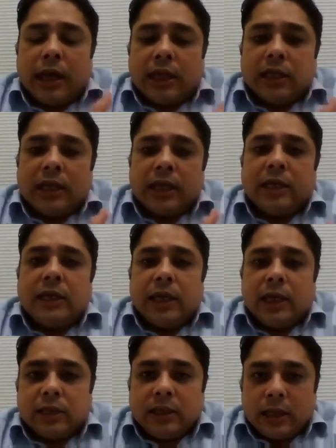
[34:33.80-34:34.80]
aging and
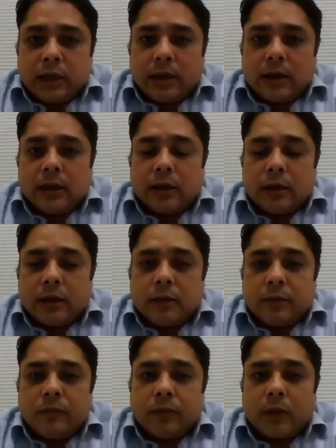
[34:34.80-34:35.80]
de-aging
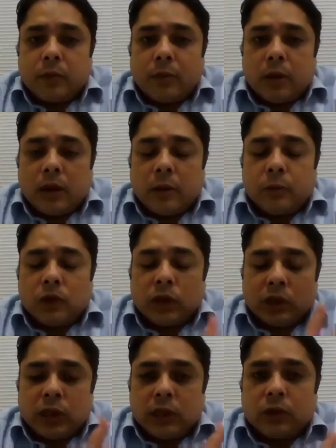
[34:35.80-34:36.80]

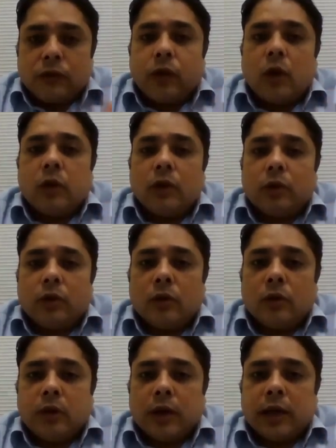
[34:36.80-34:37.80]
procedure is followed
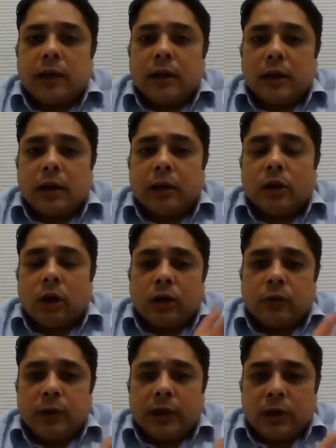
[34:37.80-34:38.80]
to look at the
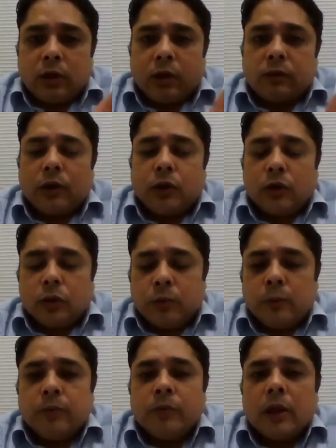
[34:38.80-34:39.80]
longevity of the
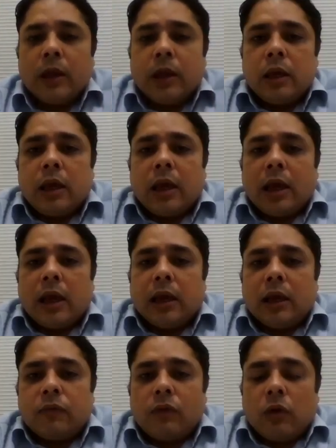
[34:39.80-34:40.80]
tube.
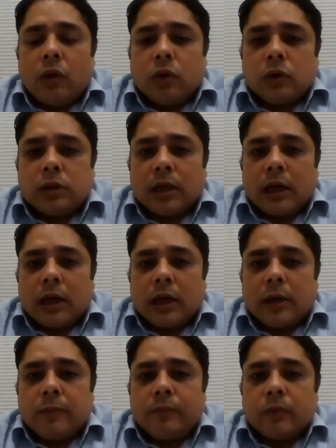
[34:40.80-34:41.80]
And of course,
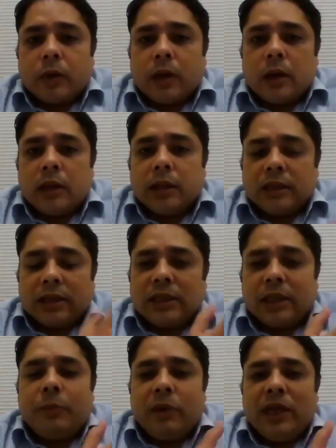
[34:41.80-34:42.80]
this
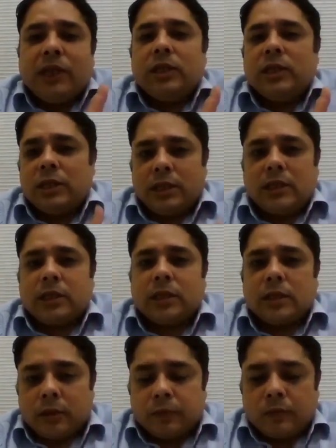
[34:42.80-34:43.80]
is a pre-engineered
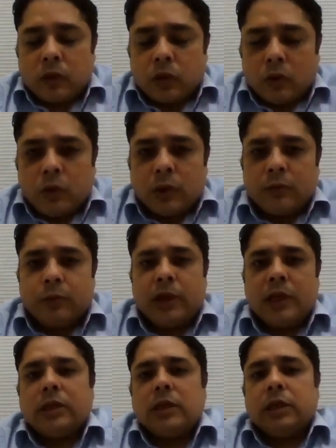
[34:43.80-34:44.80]
system. So with
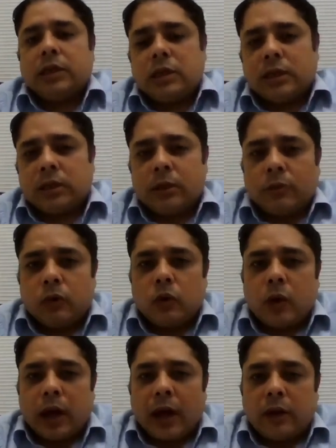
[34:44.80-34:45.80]
pre-engineered systems,
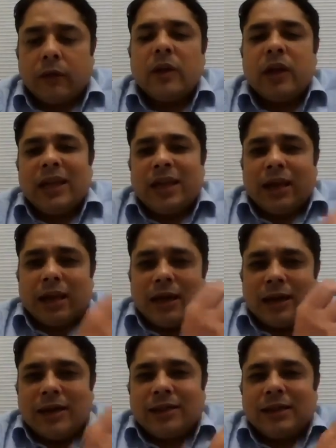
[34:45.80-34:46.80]
you have
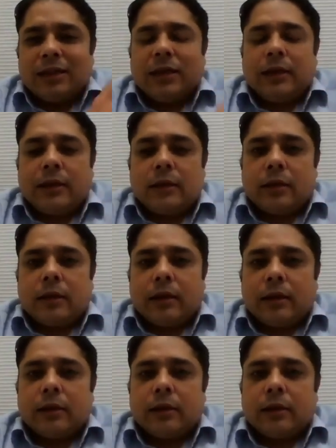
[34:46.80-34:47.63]
designated